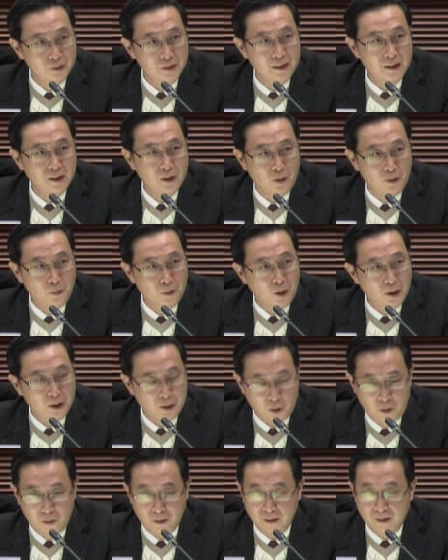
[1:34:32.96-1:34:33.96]
and
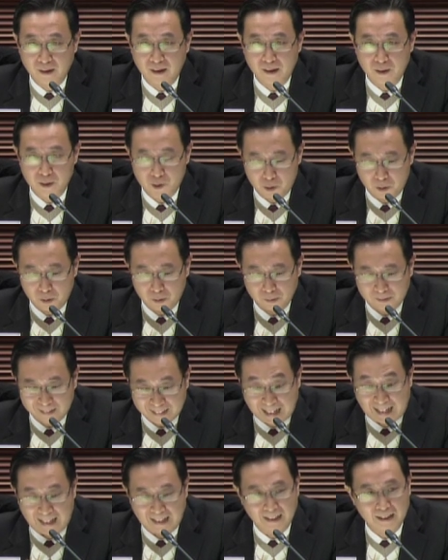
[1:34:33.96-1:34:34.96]
uh, a
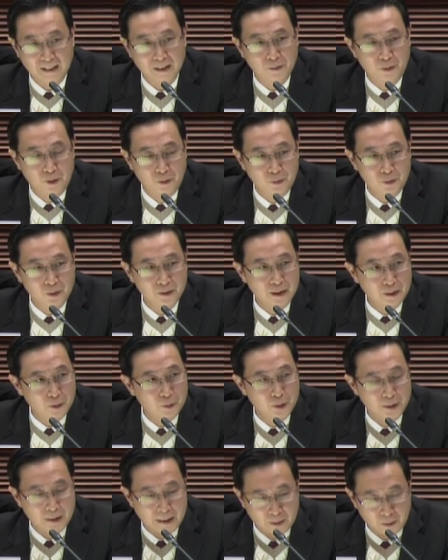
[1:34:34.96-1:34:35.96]
general relaxation
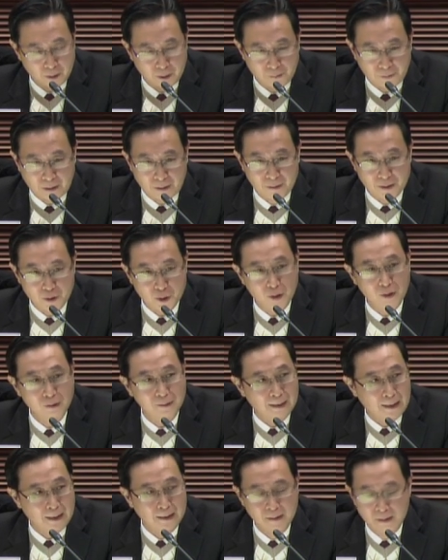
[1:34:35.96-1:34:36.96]
as long as it's a
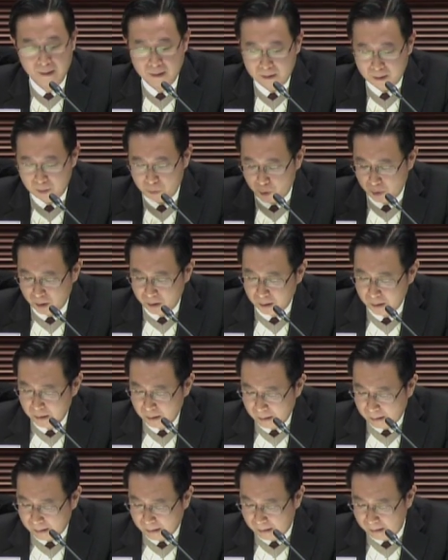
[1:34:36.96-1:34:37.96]
CBS
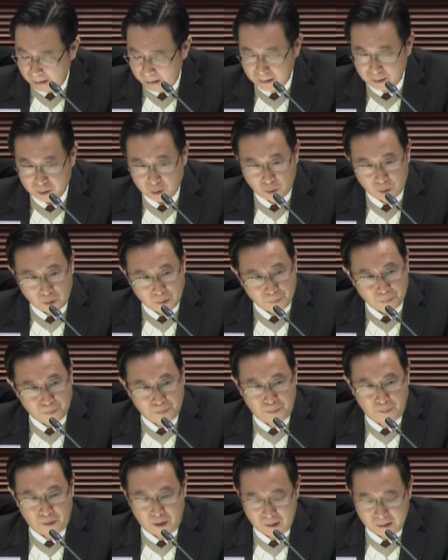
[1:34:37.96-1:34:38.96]
building. Uh, there
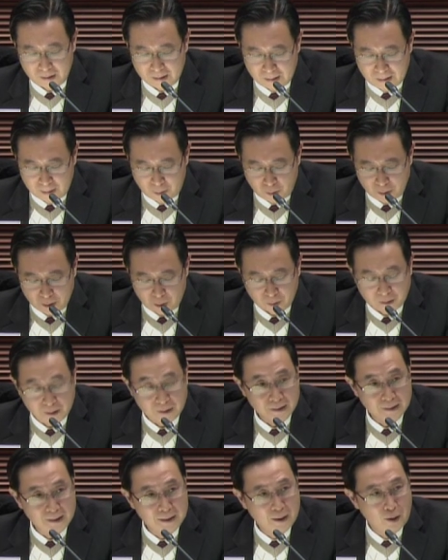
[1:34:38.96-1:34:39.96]
will be
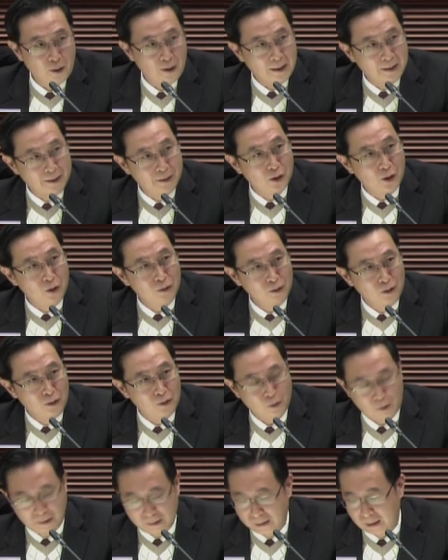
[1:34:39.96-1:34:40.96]
significant implication,
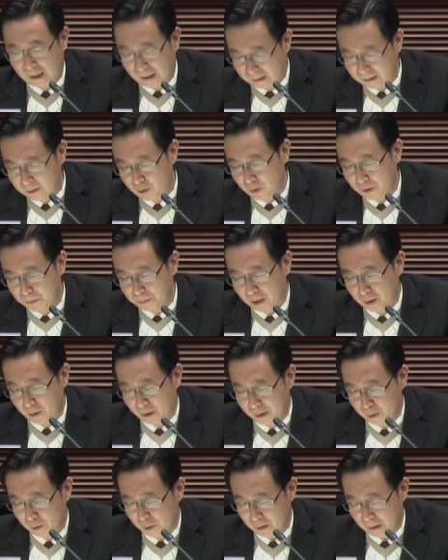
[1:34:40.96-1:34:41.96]
and we think it
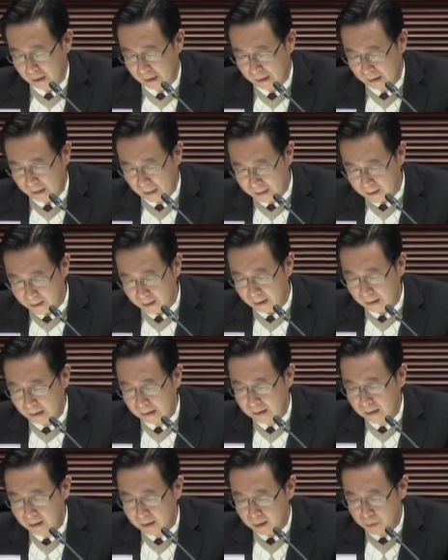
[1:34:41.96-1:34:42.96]
will be very
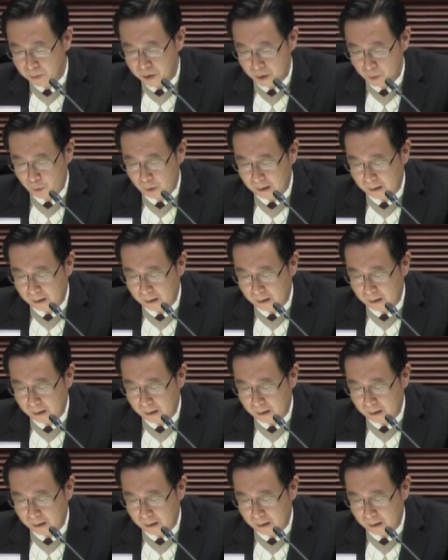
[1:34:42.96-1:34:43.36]
difficult.